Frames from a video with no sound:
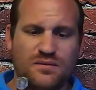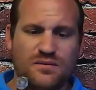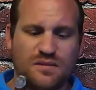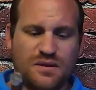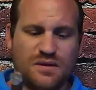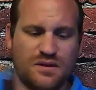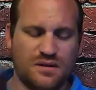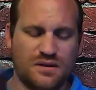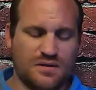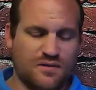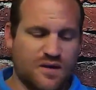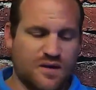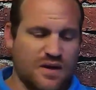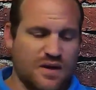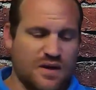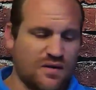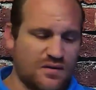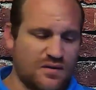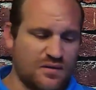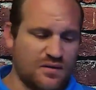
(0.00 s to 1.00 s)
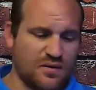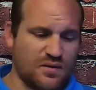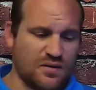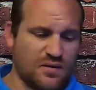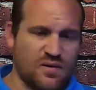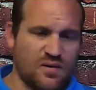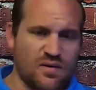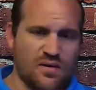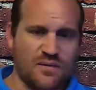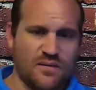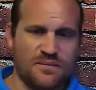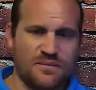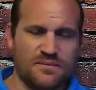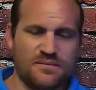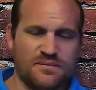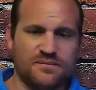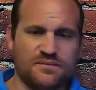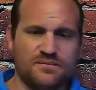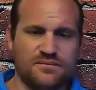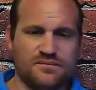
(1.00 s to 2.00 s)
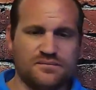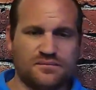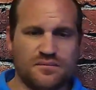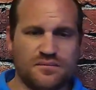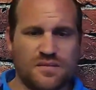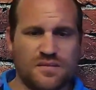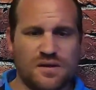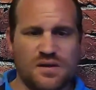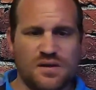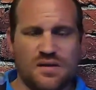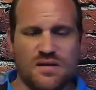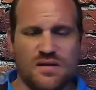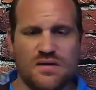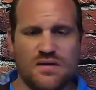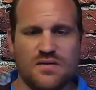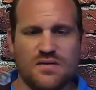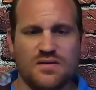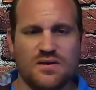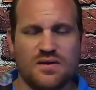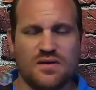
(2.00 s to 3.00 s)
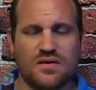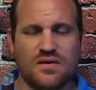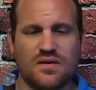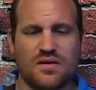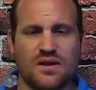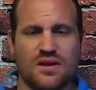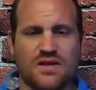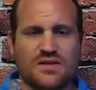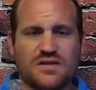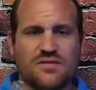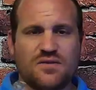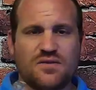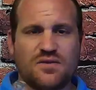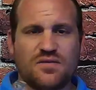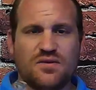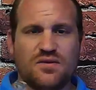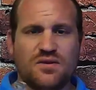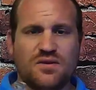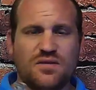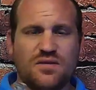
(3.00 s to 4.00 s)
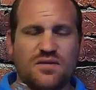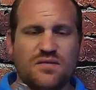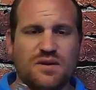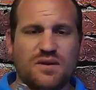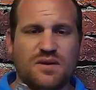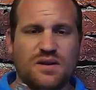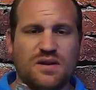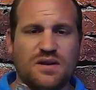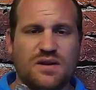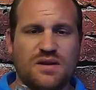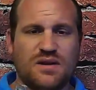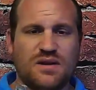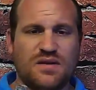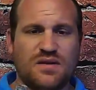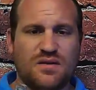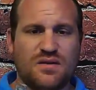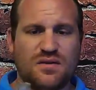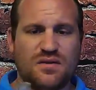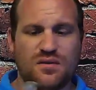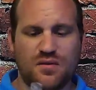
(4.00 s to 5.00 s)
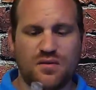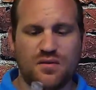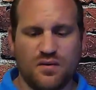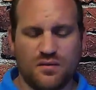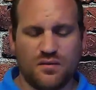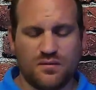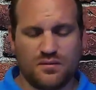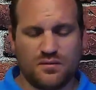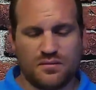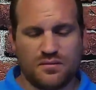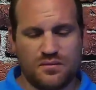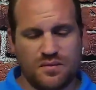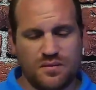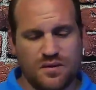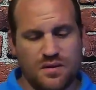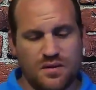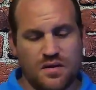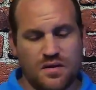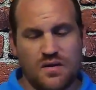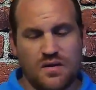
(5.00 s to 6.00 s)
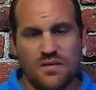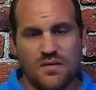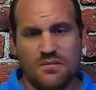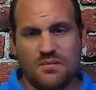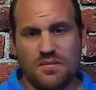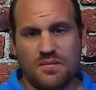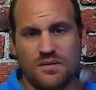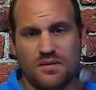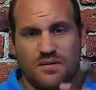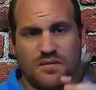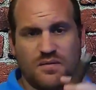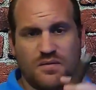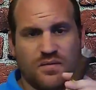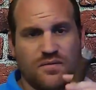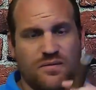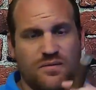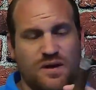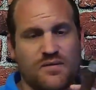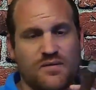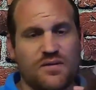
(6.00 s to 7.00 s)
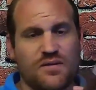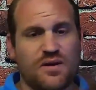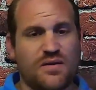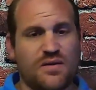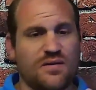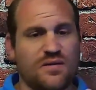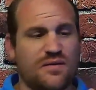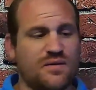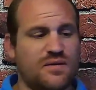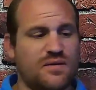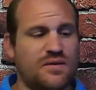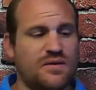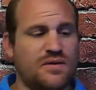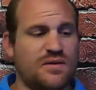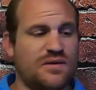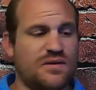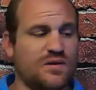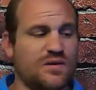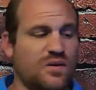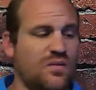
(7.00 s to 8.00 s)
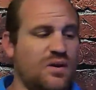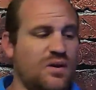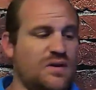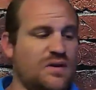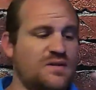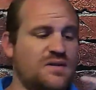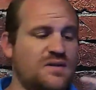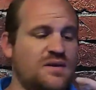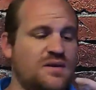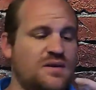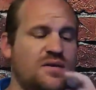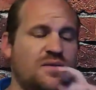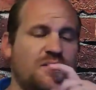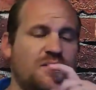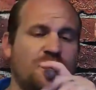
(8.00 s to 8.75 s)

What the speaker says: I mean, it's a $5 cigar. They're not going to age it for 2 years and make it a $10 cigar. But for $5, that's a great stick.